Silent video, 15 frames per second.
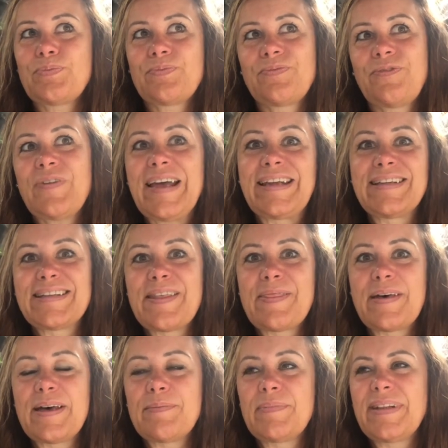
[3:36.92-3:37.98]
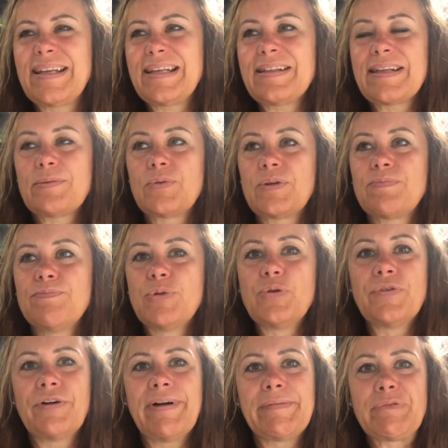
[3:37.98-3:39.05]
finding them and they, they would
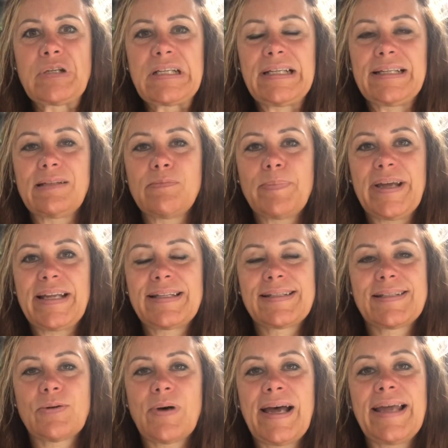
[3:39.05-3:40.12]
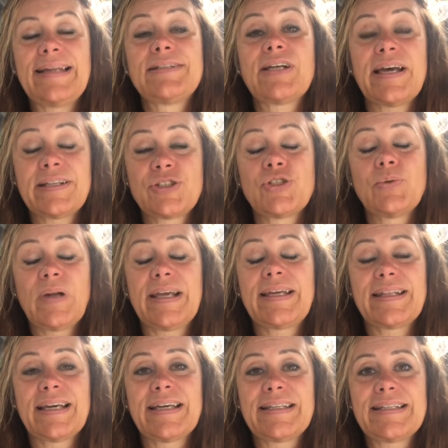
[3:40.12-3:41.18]
move around a little bit. So I, I do like
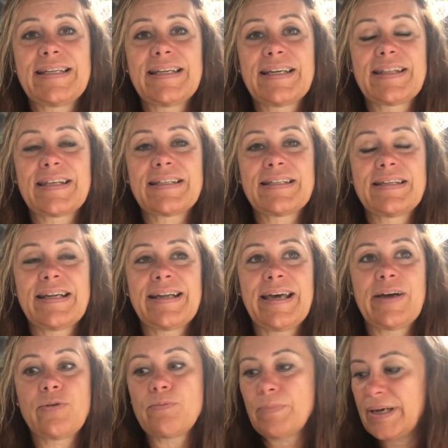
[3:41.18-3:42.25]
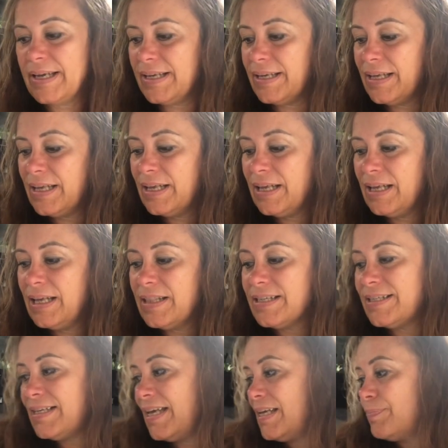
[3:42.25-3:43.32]
the idea that now my the
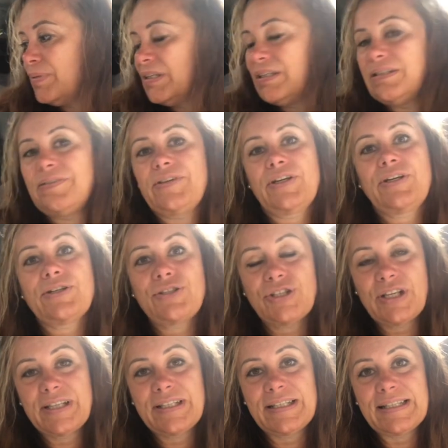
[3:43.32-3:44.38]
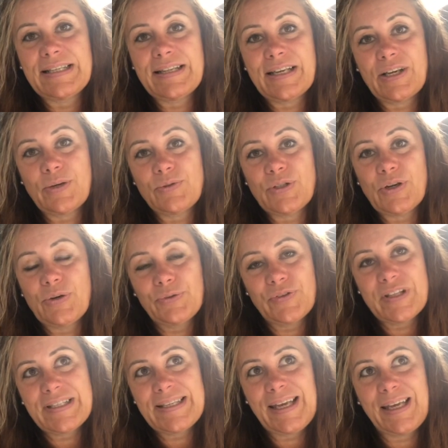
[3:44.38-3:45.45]
table, the cushion that goes over
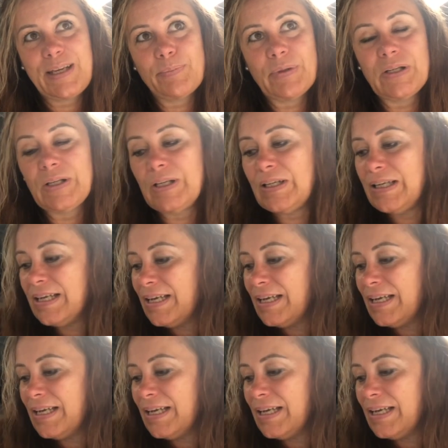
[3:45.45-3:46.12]
the table,